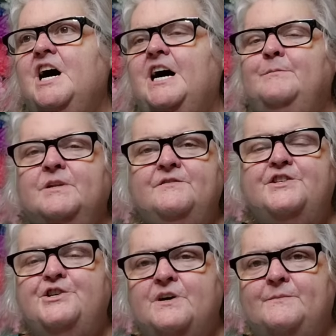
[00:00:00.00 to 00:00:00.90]
I believe a
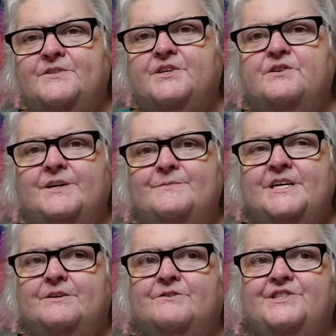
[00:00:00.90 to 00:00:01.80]
new episode comes
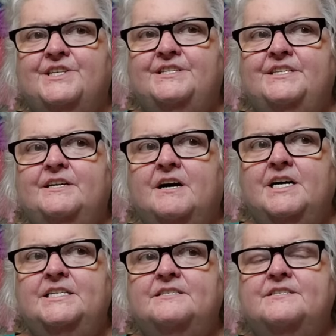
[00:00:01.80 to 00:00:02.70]
out on Sunday
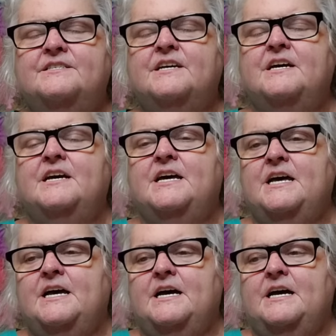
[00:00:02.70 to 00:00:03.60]
nights
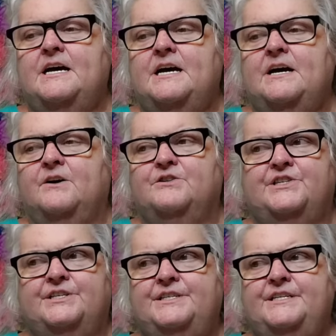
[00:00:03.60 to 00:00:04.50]
or
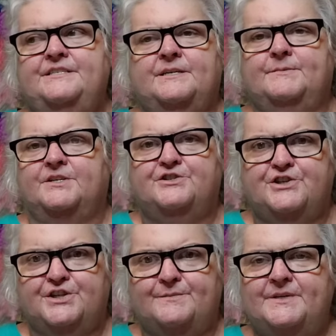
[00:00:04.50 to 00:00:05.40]
Sundays. I'm not
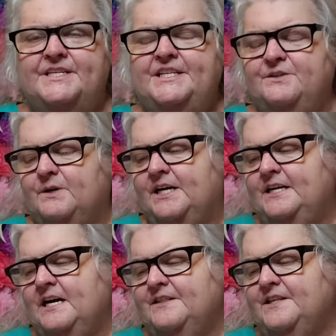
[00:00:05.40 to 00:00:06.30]
sure. But
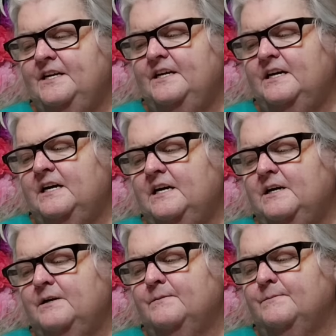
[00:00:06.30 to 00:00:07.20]
anyway, I think,
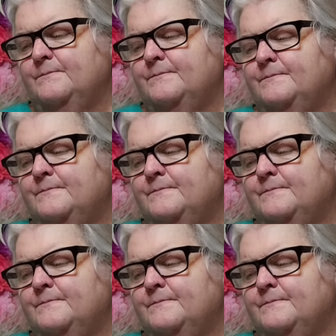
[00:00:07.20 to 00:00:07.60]
um,